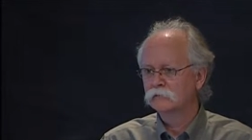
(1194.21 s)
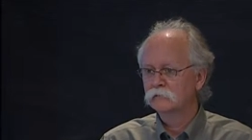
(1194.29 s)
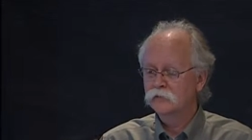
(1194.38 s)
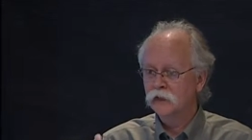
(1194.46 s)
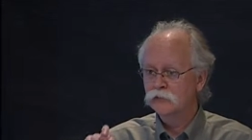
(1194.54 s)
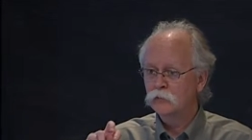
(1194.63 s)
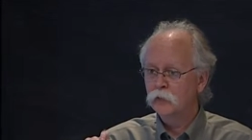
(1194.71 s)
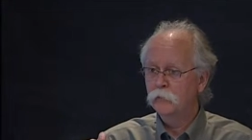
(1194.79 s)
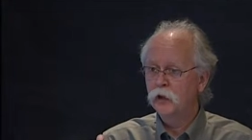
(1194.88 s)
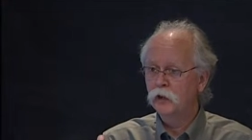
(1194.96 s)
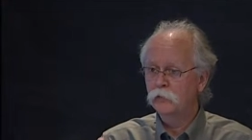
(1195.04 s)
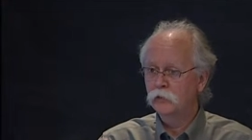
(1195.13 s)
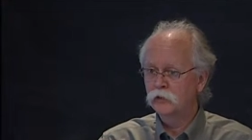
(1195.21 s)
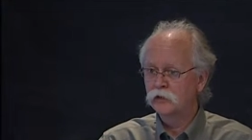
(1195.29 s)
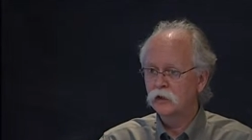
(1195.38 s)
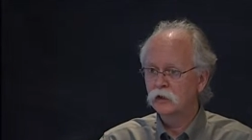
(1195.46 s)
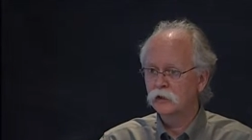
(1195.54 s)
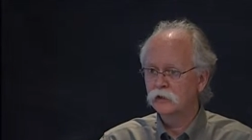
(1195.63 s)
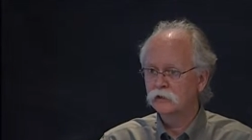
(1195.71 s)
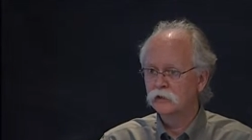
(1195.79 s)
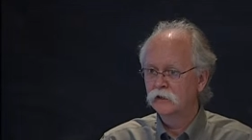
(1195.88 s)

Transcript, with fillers: it takes one pair per target,